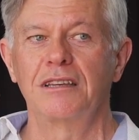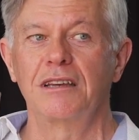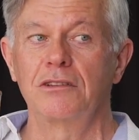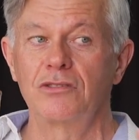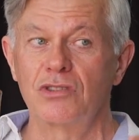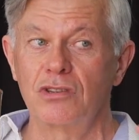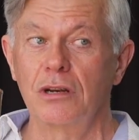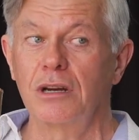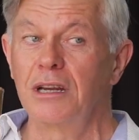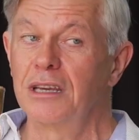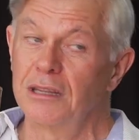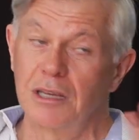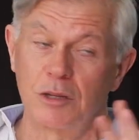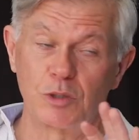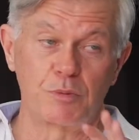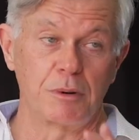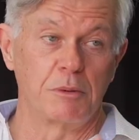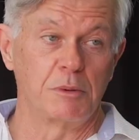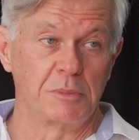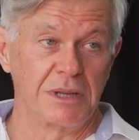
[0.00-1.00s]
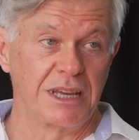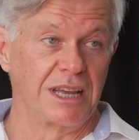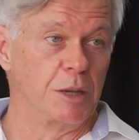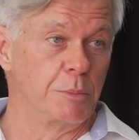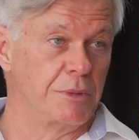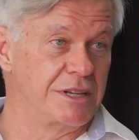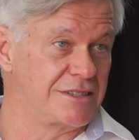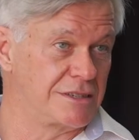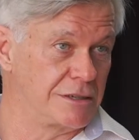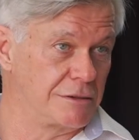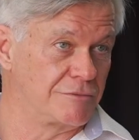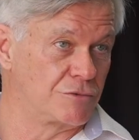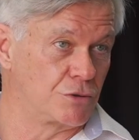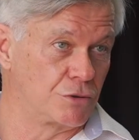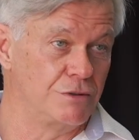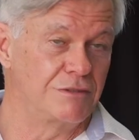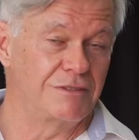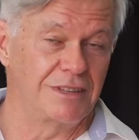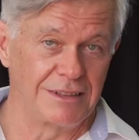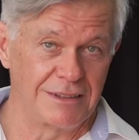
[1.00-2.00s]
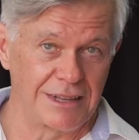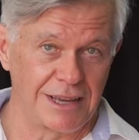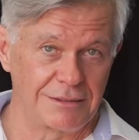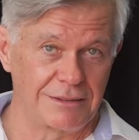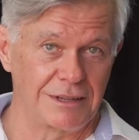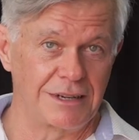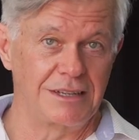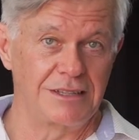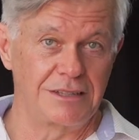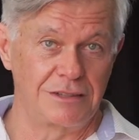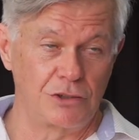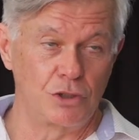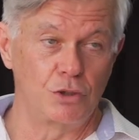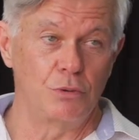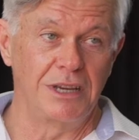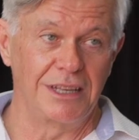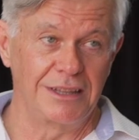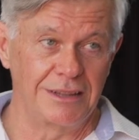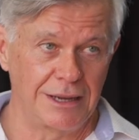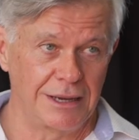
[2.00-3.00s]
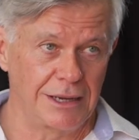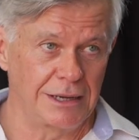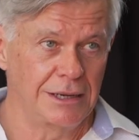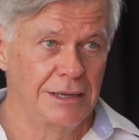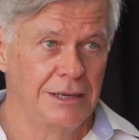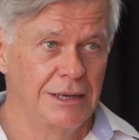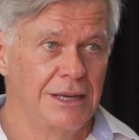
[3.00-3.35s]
And certainly there's probably elements of truth in that he's doing that.